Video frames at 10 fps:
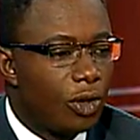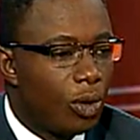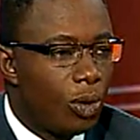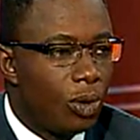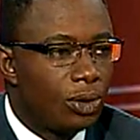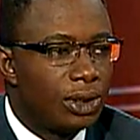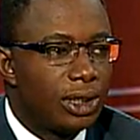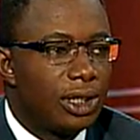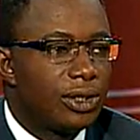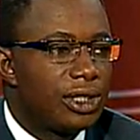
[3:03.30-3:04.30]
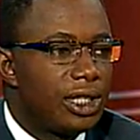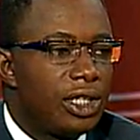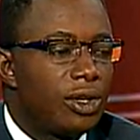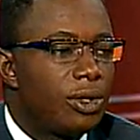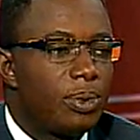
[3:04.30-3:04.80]
gold. There's
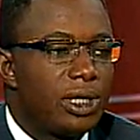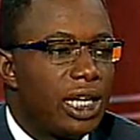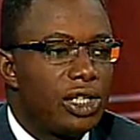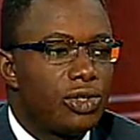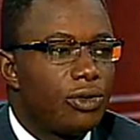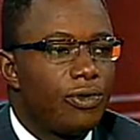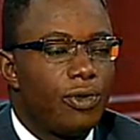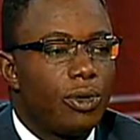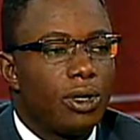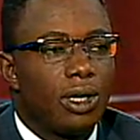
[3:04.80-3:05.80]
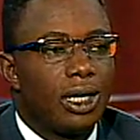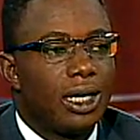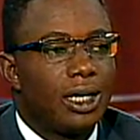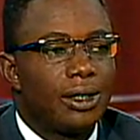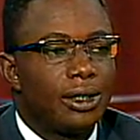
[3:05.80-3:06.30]
the potential
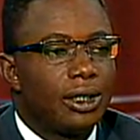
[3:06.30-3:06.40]
for